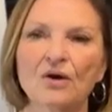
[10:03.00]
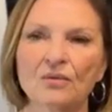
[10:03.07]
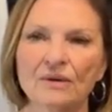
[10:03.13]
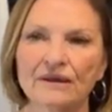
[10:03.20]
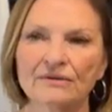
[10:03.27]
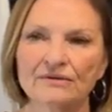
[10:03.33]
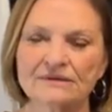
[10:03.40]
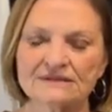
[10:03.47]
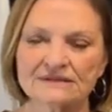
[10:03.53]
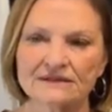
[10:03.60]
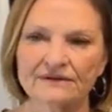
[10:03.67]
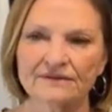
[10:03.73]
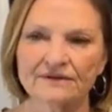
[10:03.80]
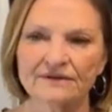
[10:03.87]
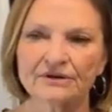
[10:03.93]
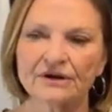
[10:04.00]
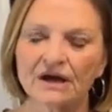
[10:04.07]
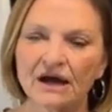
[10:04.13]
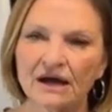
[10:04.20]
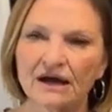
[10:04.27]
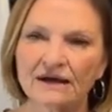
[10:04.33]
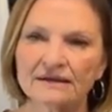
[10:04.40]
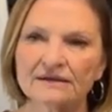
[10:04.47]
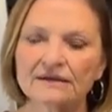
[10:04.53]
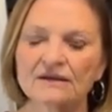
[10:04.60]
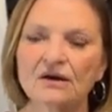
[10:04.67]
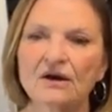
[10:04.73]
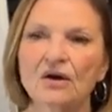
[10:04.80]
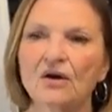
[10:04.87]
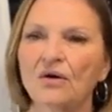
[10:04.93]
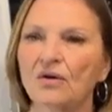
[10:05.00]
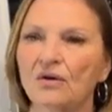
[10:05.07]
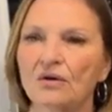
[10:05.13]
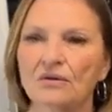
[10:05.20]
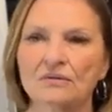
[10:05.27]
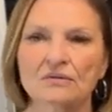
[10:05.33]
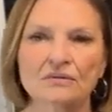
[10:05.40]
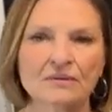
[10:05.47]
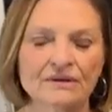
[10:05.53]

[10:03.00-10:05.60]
or whether it's in their gut or